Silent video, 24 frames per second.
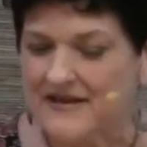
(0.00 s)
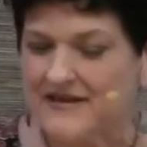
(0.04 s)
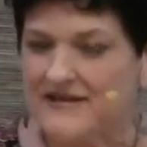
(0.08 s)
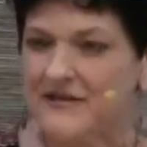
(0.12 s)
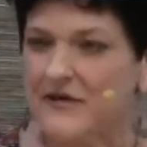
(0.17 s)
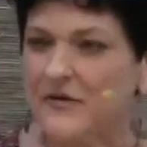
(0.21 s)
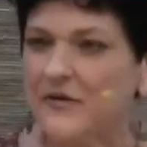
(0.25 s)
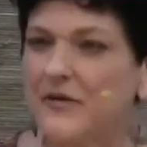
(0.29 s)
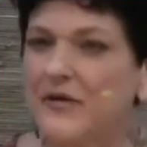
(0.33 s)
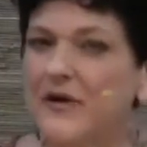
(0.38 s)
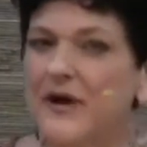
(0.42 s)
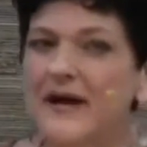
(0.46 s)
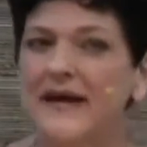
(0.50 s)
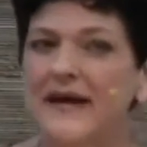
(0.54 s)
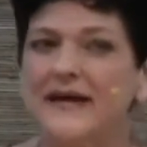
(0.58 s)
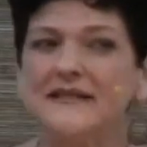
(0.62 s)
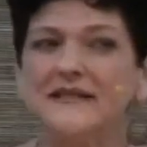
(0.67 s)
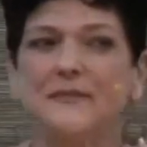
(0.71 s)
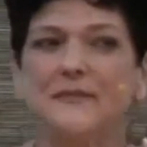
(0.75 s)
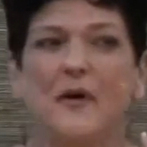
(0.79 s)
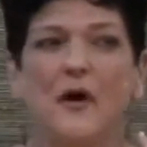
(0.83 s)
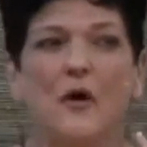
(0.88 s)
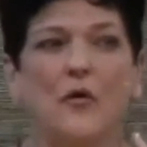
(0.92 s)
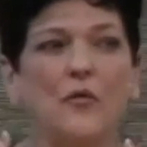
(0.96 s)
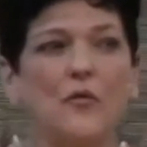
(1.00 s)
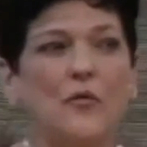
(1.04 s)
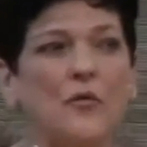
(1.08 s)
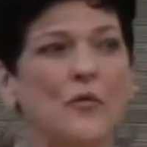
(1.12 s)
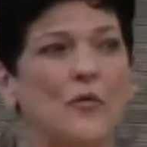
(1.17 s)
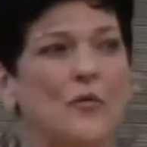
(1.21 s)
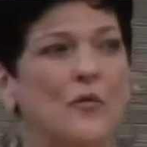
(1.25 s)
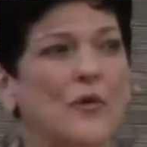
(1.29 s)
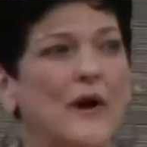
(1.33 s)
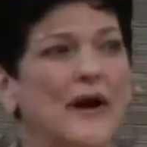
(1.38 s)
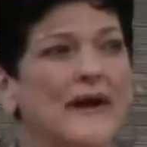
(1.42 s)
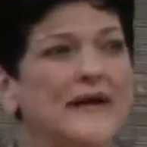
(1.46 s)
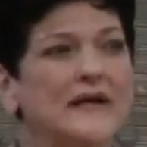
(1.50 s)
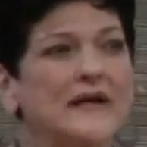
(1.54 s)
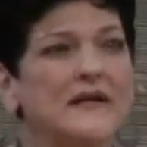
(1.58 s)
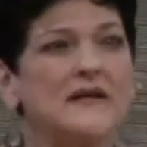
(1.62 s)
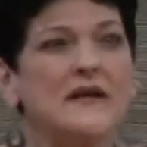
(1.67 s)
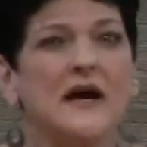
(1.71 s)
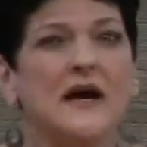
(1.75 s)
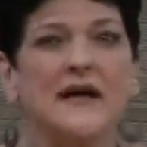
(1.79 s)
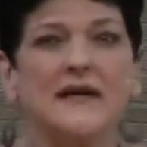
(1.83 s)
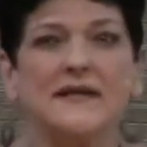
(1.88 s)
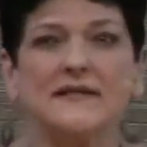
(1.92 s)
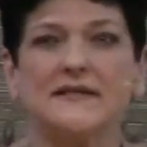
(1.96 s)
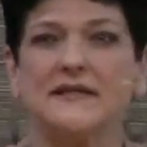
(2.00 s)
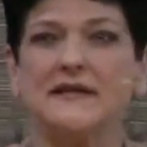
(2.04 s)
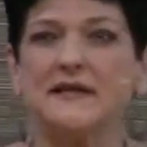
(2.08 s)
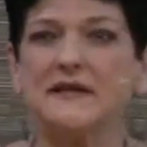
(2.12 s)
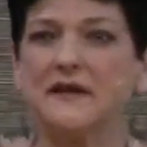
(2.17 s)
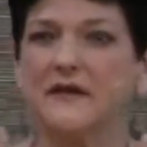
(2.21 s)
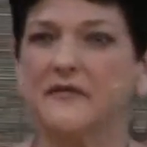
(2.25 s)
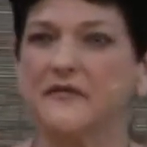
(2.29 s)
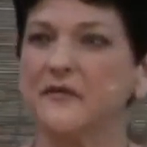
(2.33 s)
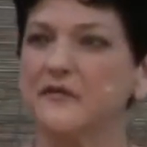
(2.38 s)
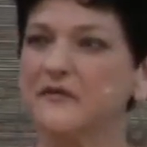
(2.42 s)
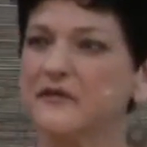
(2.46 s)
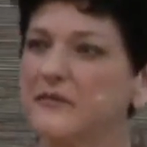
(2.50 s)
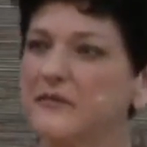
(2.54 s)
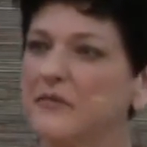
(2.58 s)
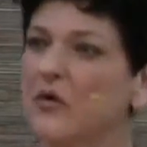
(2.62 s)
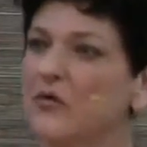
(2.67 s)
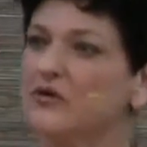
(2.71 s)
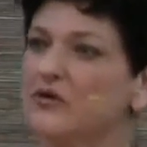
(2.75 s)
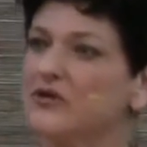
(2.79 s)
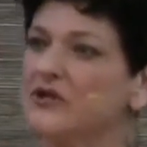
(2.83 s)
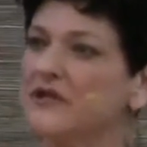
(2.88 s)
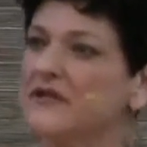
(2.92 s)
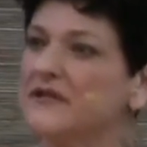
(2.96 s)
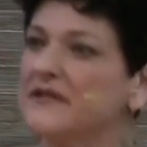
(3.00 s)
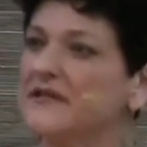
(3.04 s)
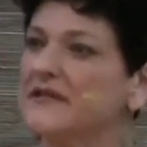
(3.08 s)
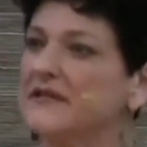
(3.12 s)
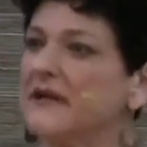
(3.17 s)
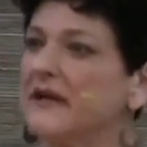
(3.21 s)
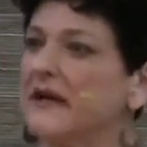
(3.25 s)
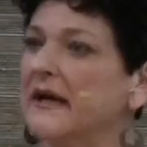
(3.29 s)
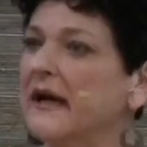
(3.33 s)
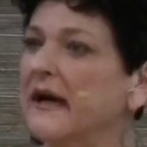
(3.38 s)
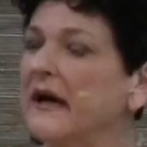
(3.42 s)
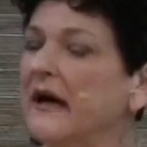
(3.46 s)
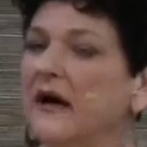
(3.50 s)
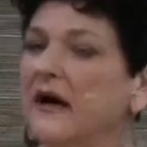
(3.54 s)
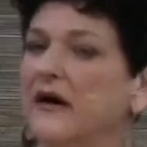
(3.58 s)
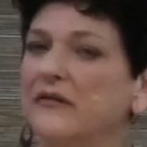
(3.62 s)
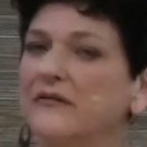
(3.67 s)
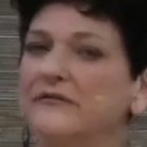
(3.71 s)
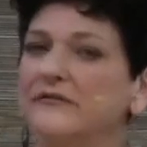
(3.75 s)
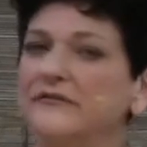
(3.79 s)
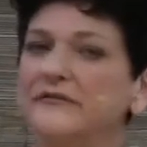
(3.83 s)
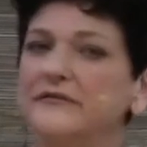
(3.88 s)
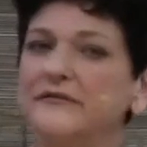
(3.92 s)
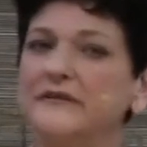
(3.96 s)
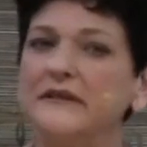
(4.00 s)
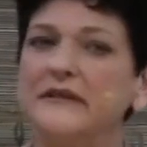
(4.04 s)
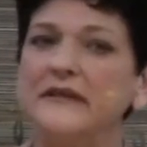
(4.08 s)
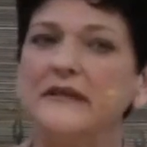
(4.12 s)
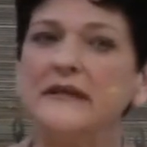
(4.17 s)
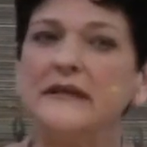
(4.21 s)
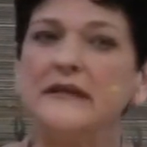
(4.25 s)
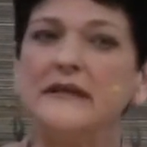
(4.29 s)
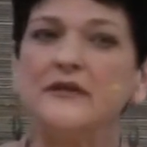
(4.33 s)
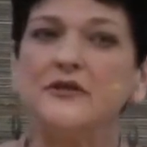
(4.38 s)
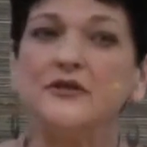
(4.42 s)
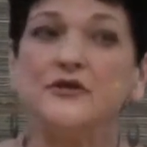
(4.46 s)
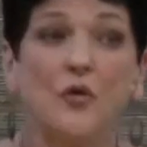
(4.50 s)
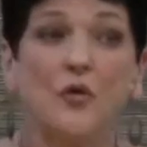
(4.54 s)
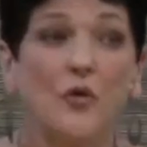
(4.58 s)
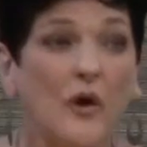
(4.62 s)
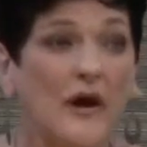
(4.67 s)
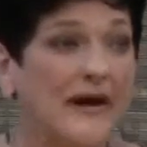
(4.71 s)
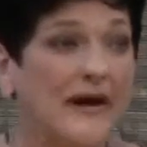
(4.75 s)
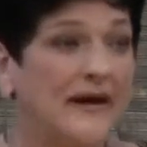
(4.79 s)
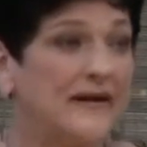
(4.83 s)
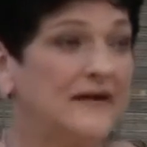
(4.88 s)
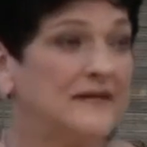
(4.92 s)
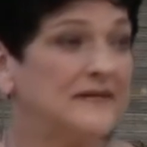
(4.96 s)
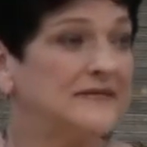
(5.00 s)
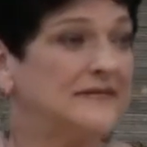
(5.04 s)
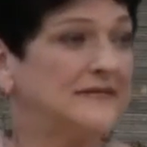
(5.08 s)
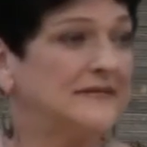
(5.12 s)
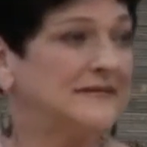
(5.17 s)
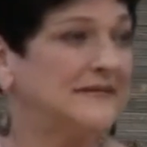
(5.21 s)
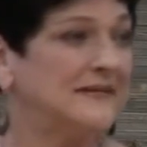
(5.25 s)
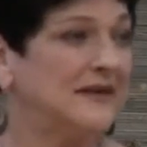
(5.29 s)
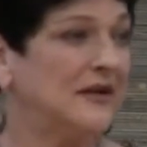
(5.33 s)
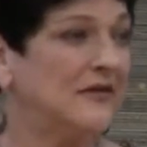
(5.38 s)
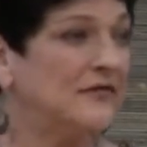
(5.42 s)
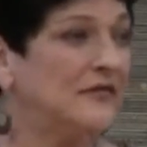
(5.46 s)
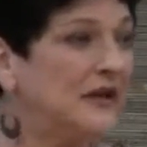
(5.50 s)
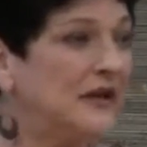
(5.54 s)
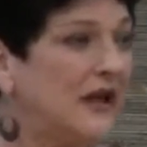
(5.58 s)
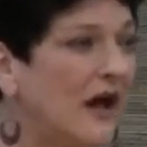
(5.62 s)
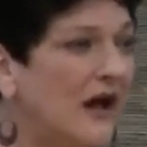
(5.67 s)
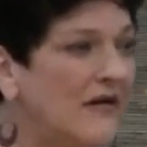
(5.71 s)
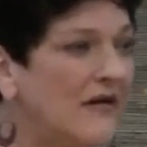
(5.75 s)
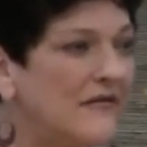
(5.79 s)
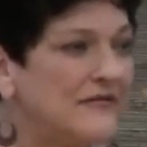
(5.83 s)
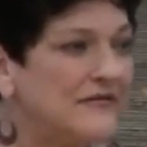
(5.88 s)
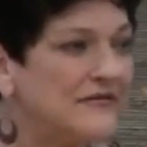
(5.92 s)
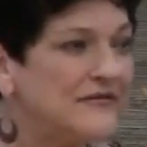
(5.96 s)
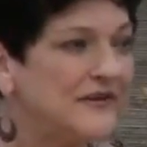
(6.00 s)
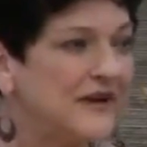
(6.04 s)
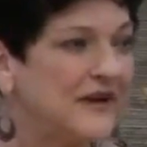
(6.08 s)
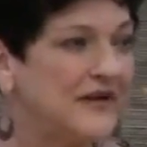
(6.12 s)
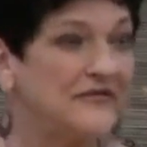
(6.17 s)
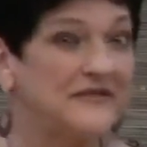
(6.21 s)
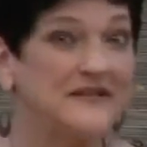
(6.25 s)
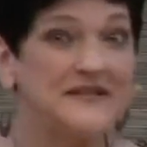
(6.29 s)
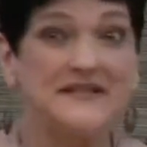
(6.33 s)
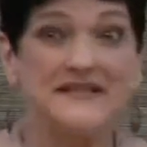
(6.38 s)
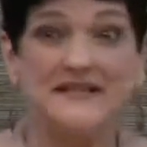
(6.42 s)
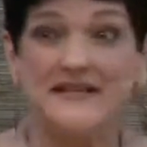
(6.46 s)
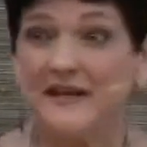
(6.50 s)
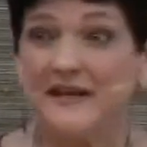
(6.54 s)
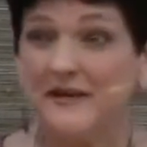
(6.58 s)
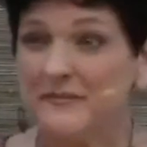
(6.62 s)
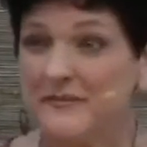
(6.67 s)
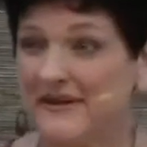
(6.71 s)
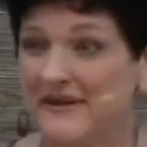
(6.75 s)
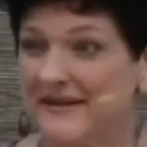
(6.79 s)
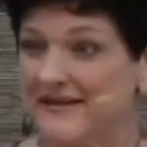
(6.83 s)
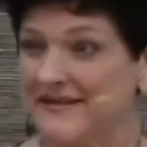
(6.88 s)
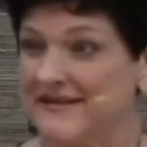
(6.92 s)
So it's about recognizing those emotions of joy, of love, of contentment.